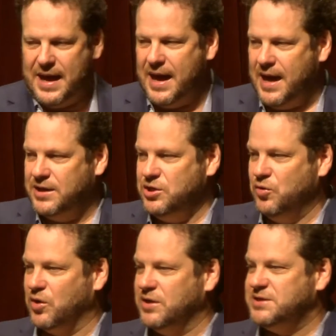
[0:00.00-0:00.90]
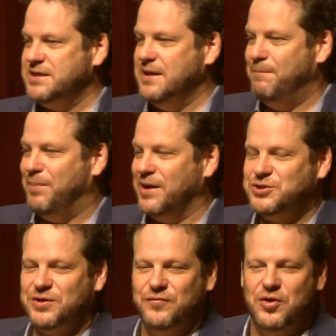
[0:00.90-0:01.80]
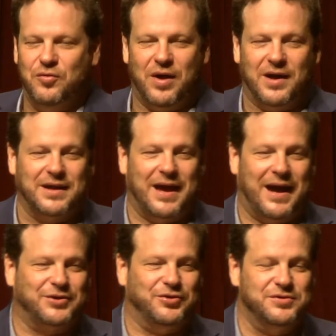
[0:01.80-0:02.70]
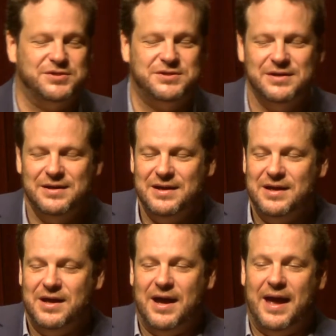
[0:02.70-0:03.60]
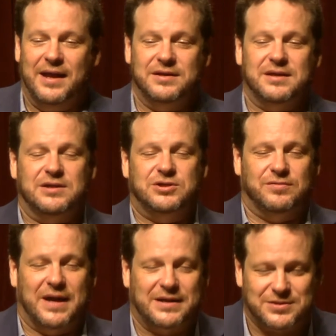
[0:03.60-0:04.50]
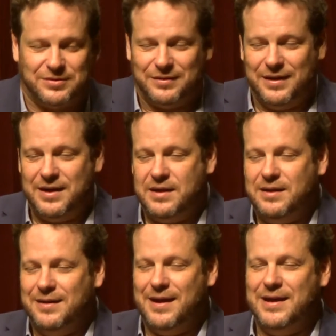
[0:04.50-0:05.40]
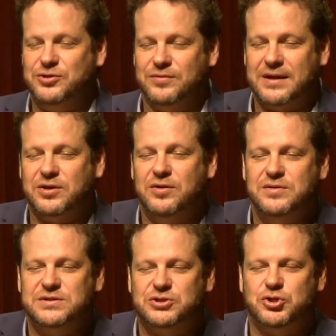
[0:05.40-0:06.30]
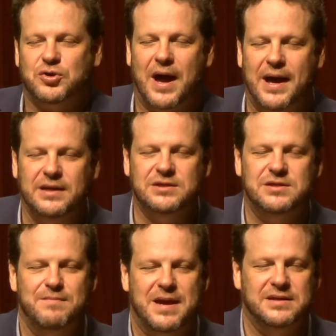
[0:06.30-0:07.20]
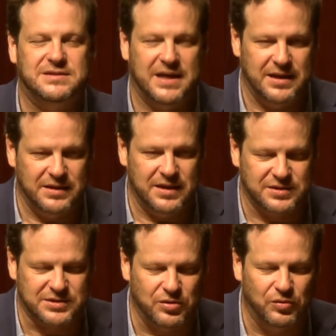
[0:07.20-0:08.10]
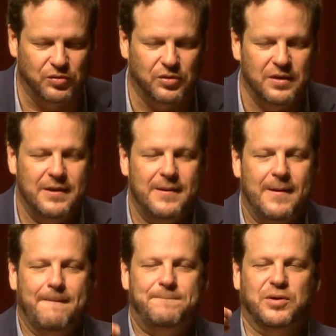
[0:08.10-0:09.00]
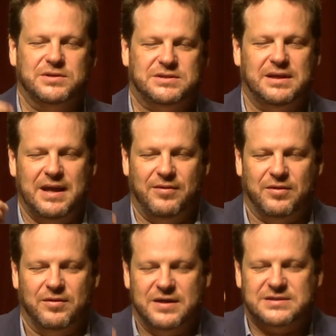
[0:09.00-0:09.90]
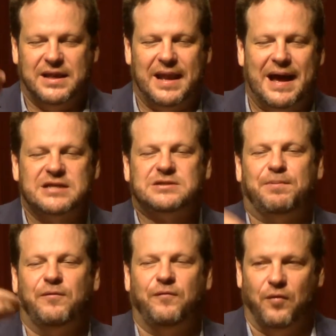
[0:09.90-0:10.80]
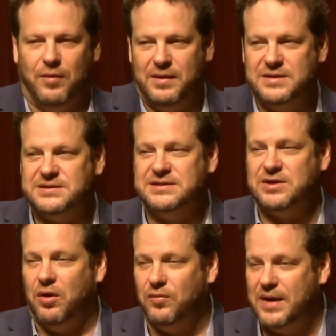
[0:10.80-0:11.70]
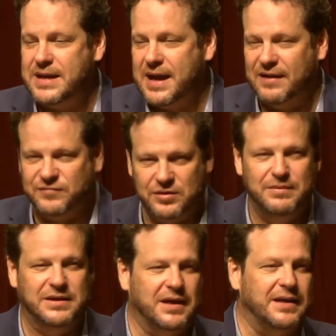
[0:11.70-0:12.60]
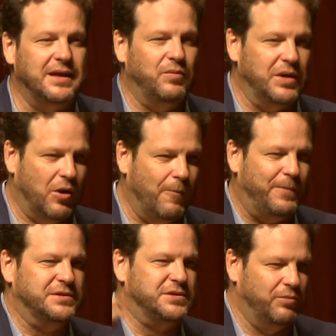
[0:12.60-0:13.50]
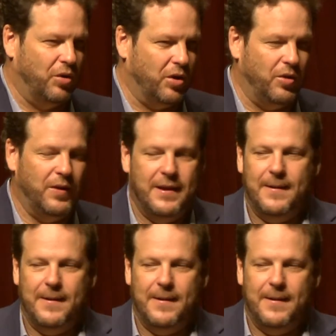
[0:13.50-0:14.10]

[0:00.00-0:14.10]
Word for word: And you're going to see a bunch of neurotic actors and a director, a, a director who's trying to maintain his cool put together this last performance. It's already after midnight, and we open tomorrow.